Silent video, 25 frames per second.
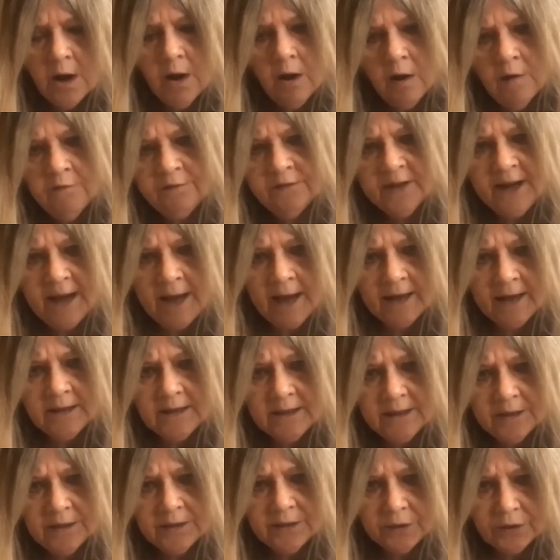often
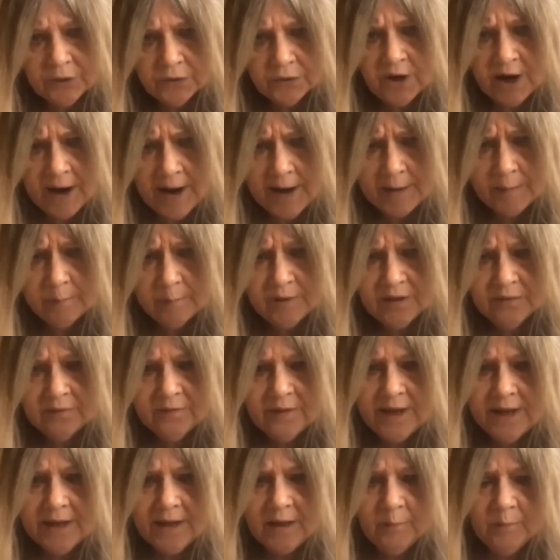act as the scribes of
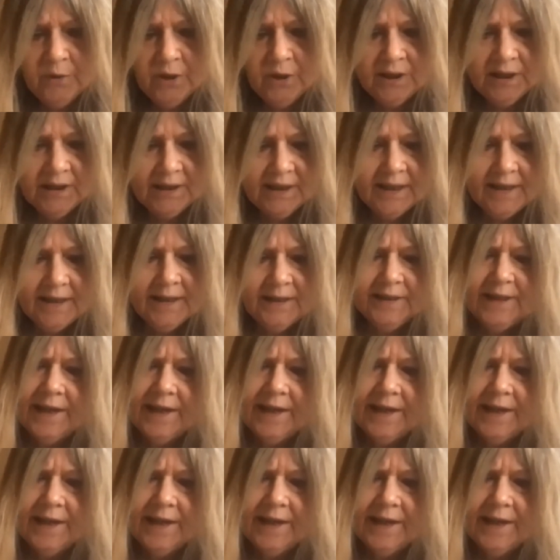their communities.